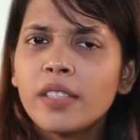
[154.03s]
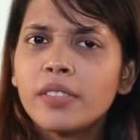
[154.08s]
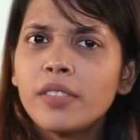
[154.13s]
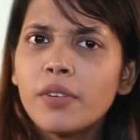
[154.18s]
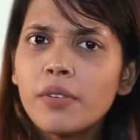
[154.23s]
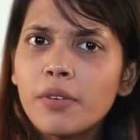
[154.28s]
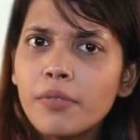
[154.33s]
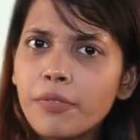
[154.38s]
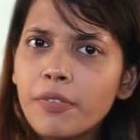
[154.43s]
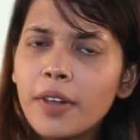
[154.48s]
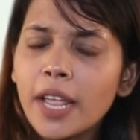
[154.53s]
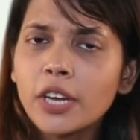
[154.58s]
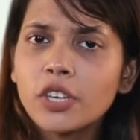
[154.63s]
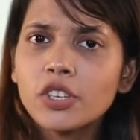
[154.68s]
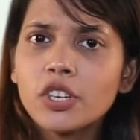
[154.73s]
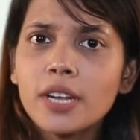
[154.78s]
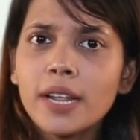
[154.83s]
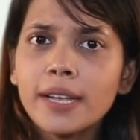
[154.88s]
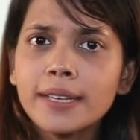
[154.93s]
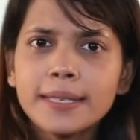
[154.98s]
the
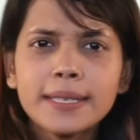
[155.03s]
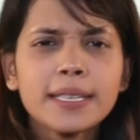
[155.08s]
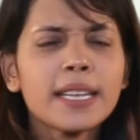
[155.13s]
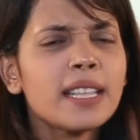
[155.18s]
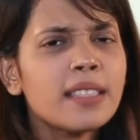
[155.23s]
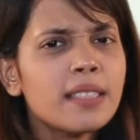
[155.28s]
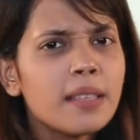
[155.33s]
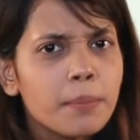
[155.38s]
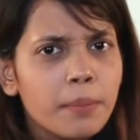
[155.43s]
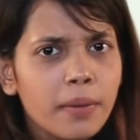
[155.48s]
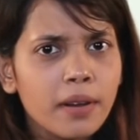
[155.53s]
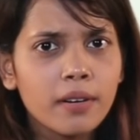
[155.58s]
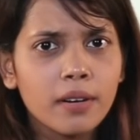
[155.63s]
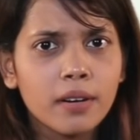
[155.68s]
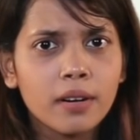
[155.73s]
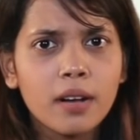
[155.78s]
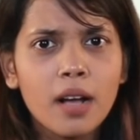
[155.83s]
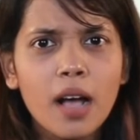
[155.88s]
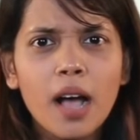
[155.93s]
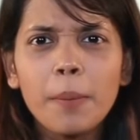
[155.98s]
reflection I see in the
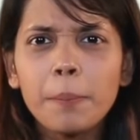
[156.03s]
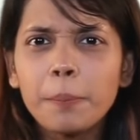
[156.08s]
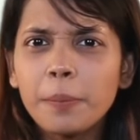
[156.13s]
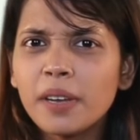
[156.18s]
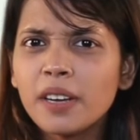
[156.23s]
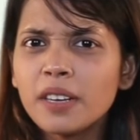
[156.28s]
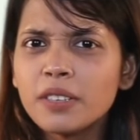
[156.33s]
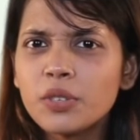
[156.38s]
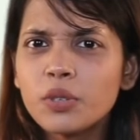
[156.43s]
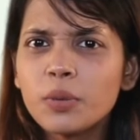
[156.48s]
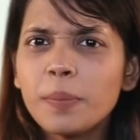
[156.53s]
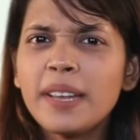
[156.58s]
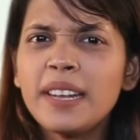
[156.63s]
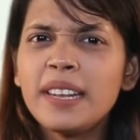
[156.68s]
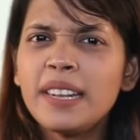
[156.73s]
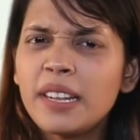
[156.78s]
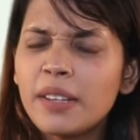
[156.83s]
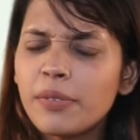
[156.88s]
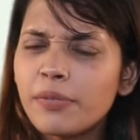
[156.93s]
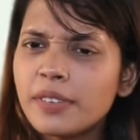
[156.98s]
mirror appears to
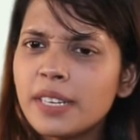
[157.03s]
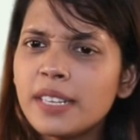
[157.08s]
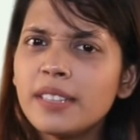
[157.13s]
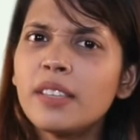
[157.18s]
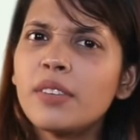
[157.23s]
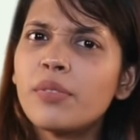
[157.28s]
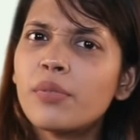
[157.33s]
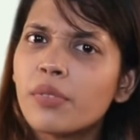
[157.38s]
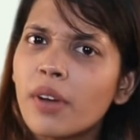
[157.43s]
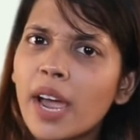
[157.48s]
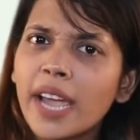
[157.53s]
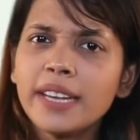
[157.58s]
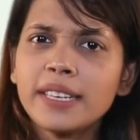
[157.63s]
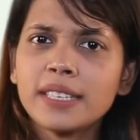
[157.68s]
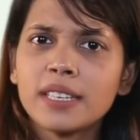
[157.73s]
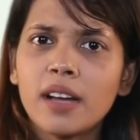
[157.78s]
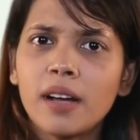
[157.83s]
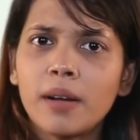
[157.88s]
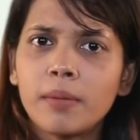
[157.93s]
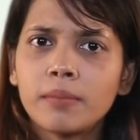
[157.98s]
be lifting the
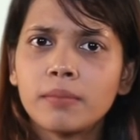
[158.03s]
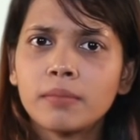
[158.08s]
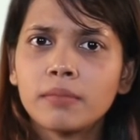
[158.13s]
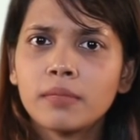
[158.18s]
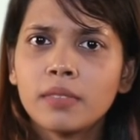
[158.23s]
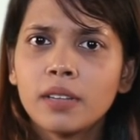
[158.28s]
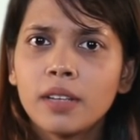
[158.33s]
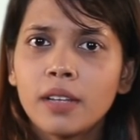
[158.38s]
right arm.